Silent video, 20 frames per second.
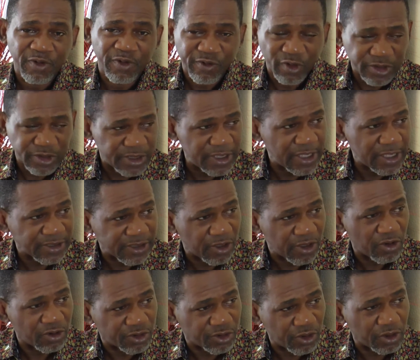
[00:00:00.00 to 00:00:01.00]
previously as a
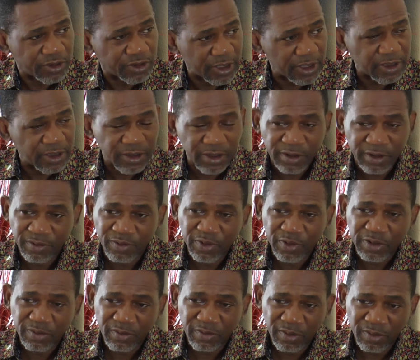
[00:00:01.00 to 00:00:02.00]
consultant
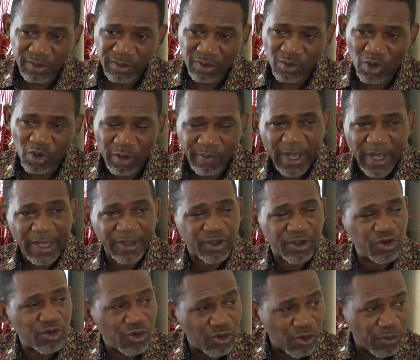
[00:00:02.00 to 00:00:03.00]
with the World Bank,
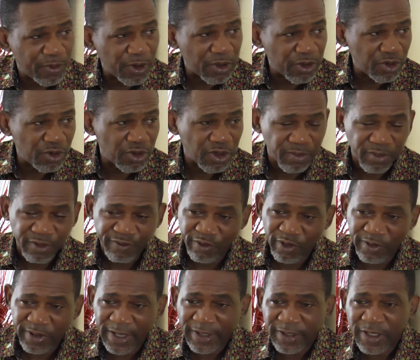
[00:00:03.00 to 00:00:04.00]
the European Union
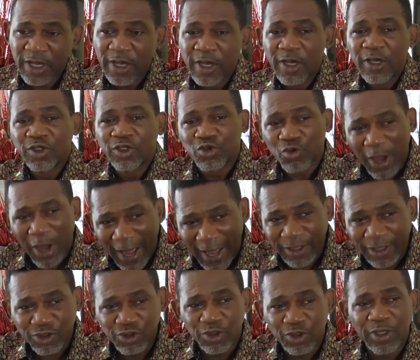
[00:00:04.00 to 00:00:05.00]
before that, to
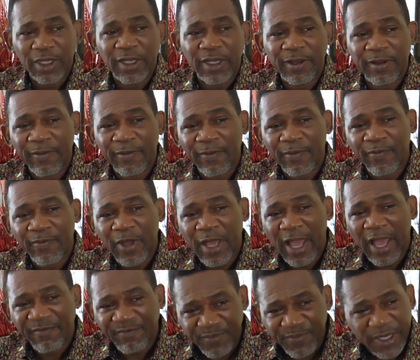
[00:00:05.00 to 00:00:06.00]
actually
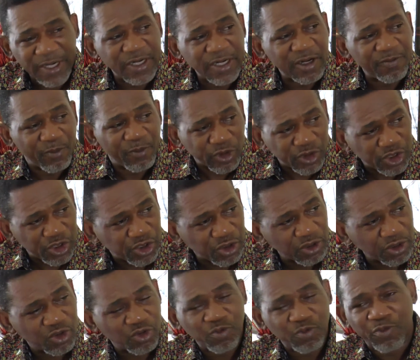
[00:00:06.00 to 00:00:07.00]
have been in a
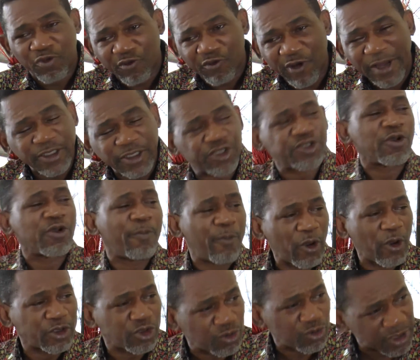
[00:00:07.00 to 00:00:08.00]
position to provide
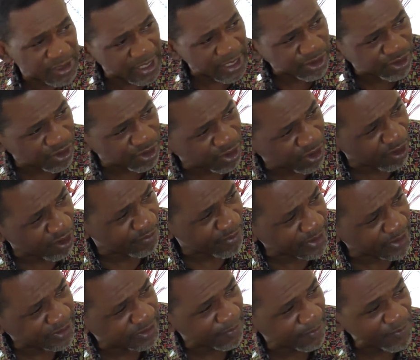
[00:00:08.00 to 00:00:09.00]
support to the Nigerian
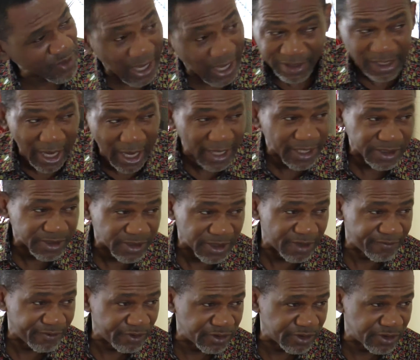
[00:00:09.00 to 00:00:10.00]
government at the highest
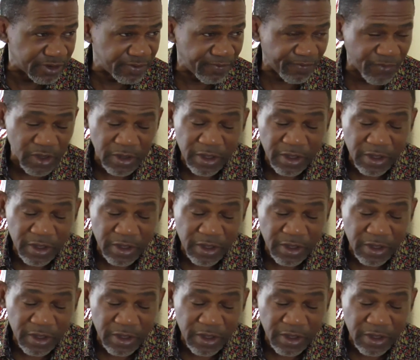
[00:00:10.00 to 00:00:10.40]
levels.